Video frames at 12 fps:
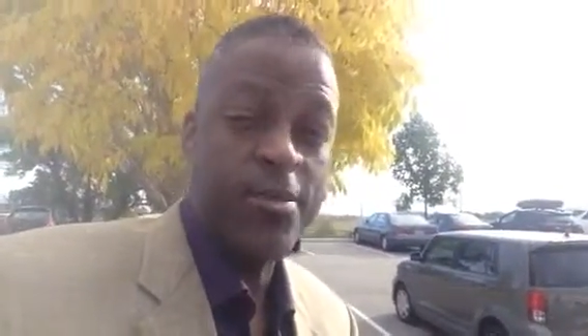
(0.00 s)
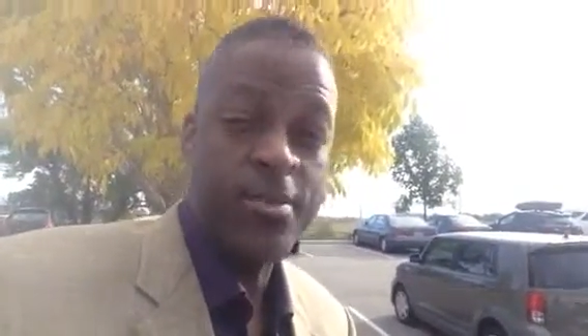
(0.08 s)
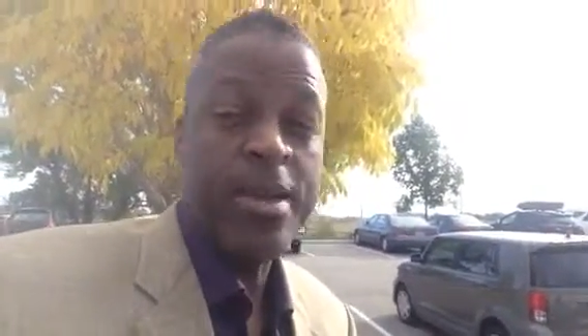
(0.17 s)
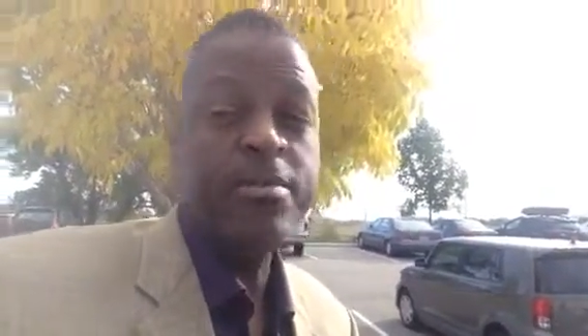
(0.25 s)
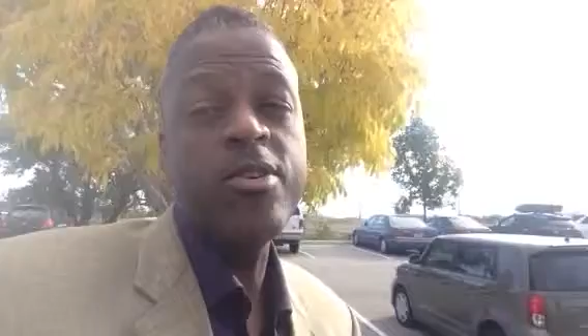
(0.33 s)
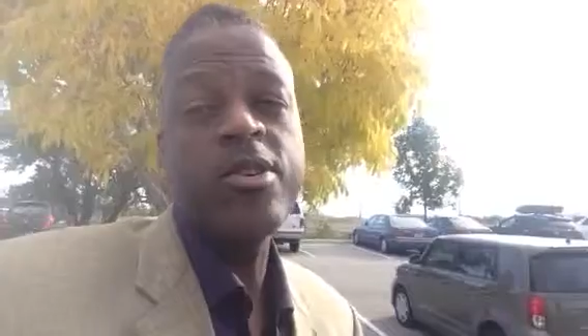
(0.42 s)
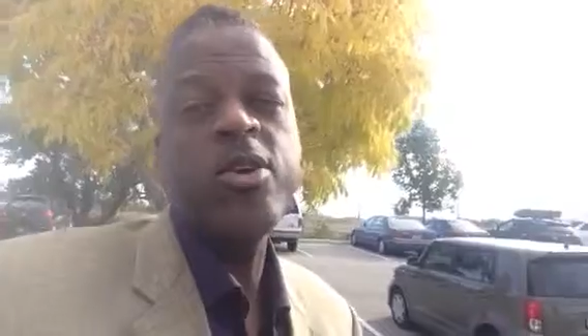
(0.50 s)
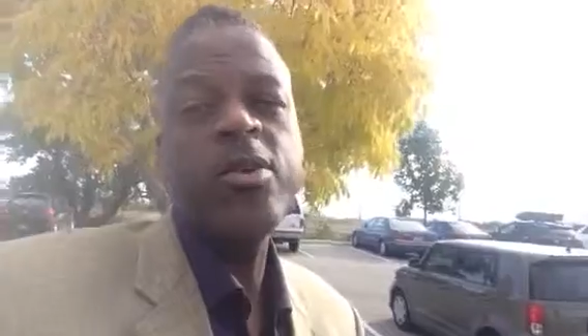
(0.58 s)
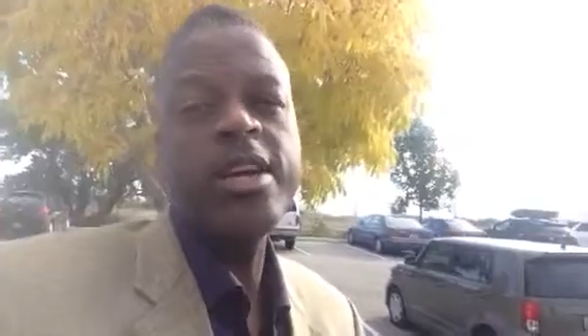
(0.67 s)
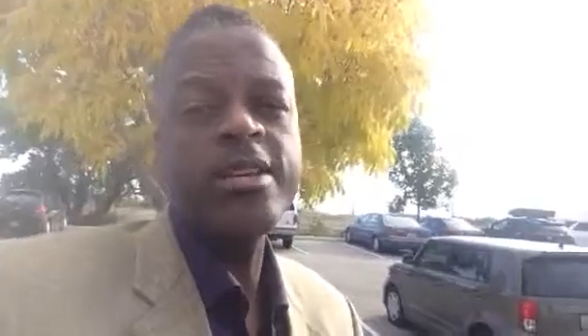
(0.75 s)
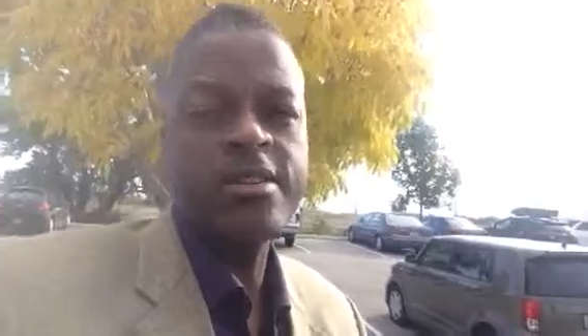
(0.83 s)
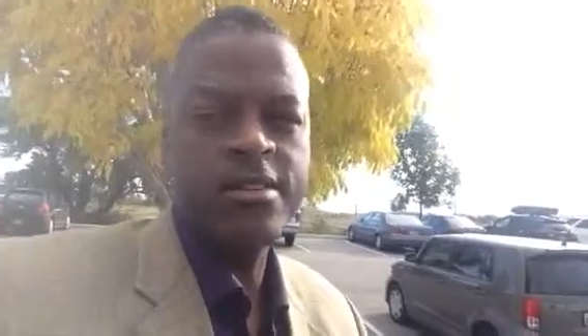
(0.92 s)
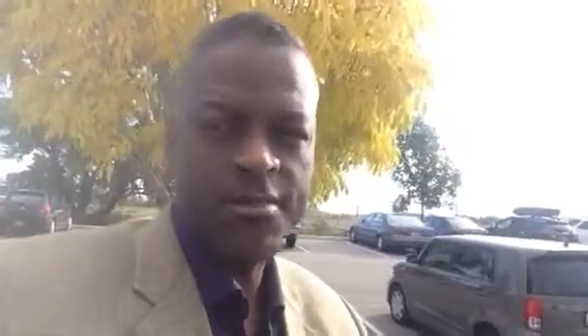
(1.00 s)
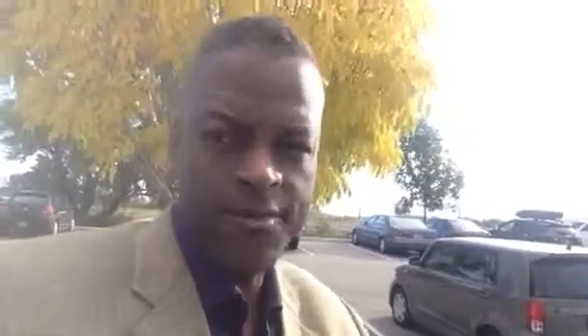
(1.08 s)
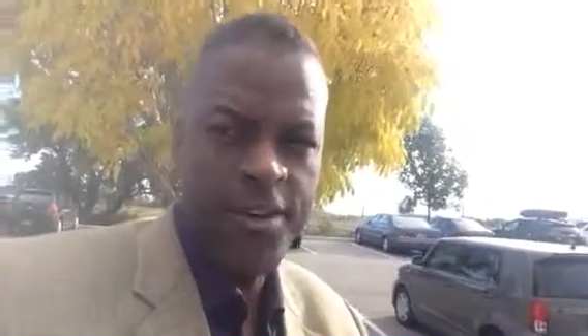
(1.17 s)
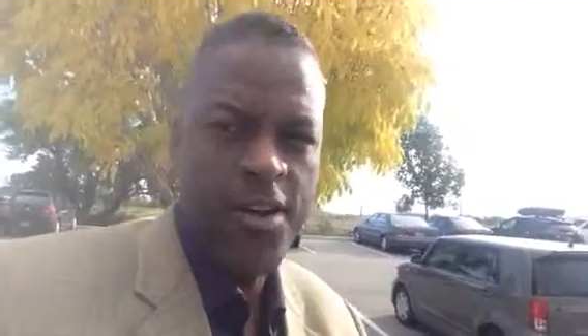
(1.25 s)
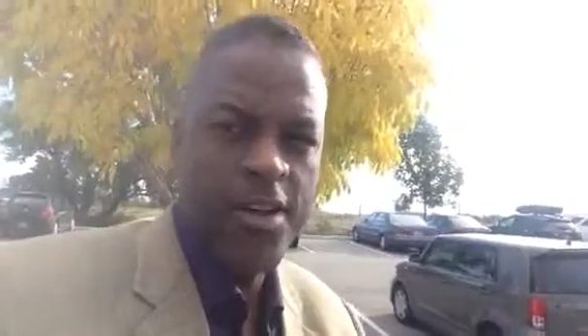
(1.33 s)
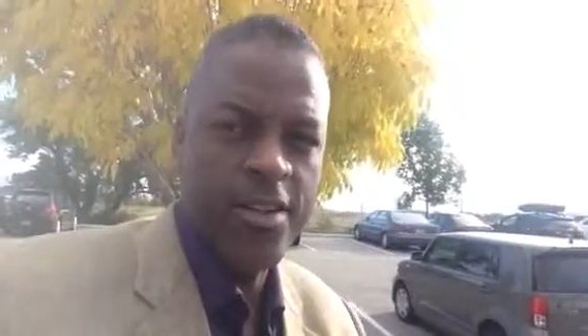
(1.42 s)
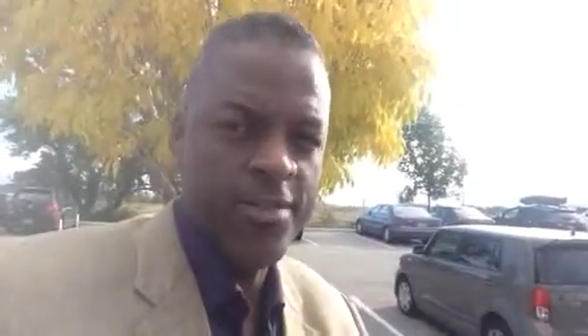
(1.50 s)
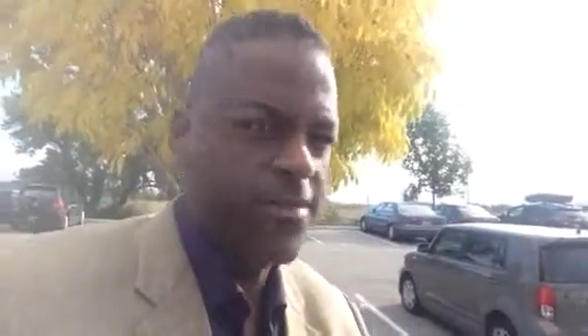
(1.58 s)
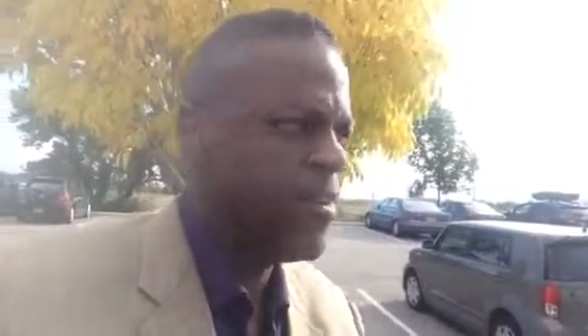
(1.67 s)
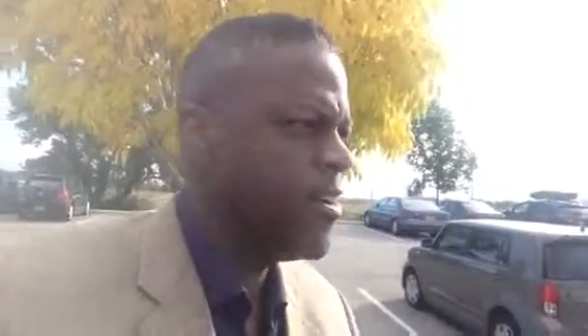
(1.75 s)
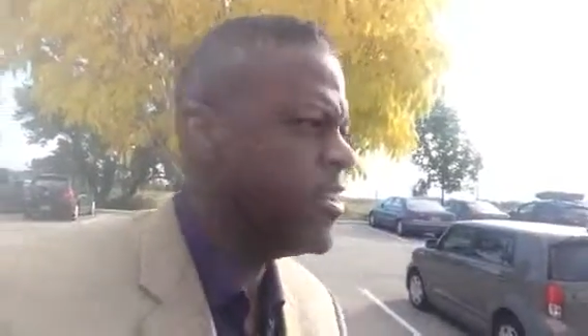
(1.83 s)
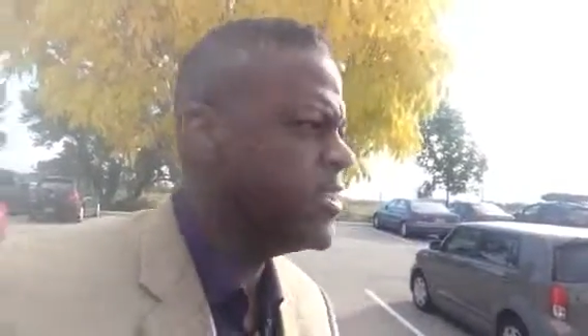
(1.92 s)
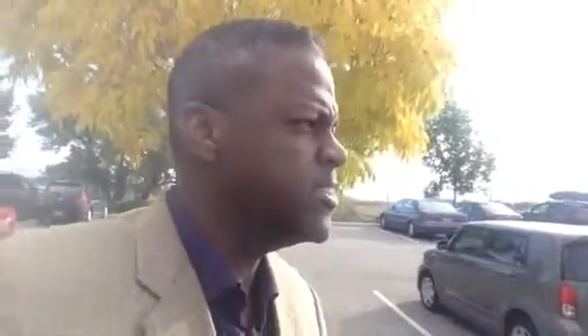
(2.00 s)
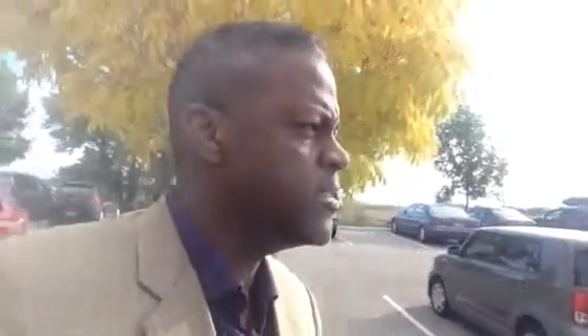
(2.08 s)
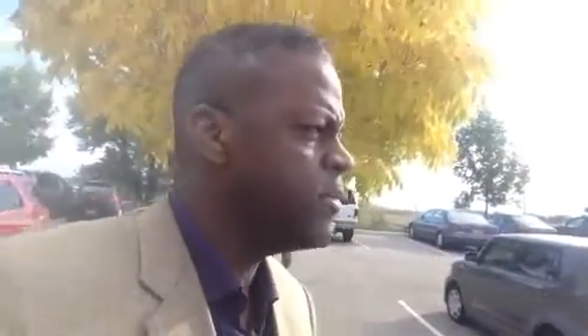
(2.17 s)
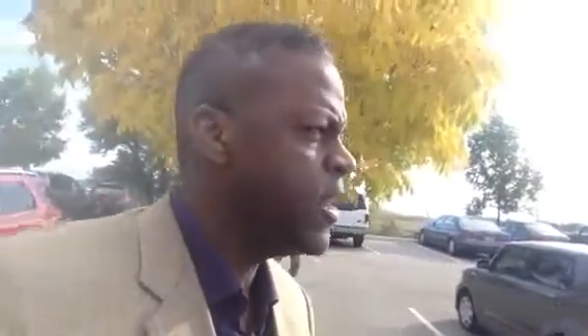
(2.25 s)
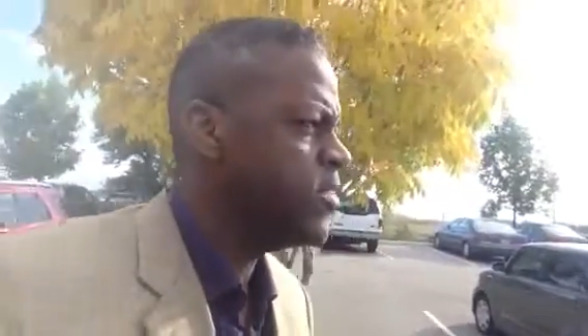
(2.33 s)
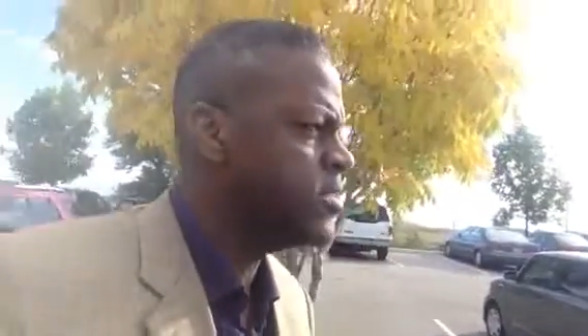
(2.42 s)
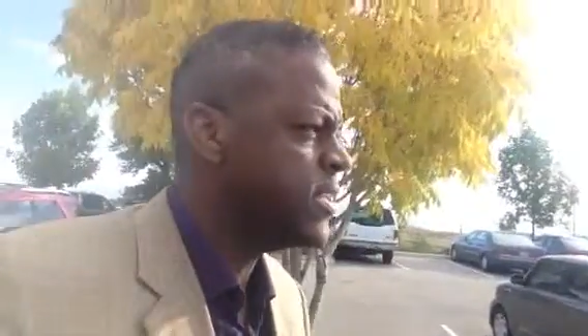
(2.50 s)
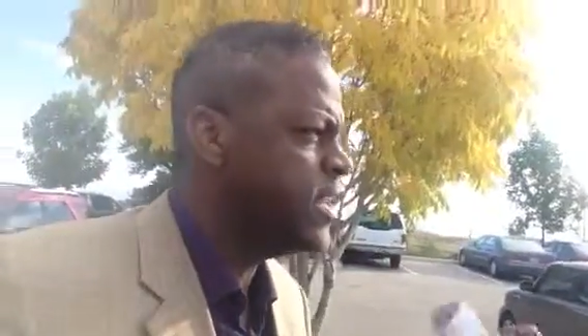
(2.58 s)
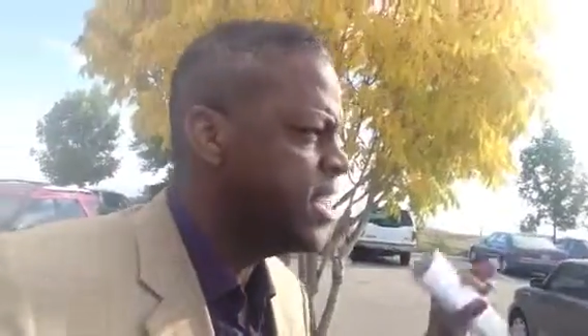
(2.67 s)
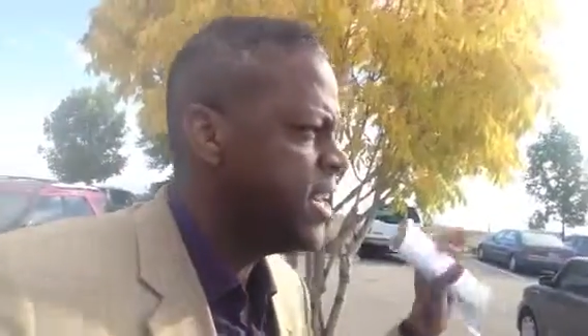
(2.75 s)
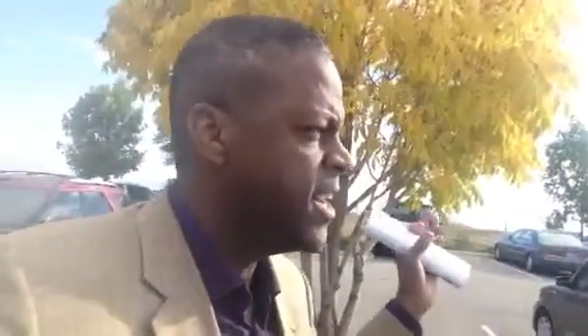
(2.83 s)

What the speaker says: or maybe you're going into the fall and fall is about,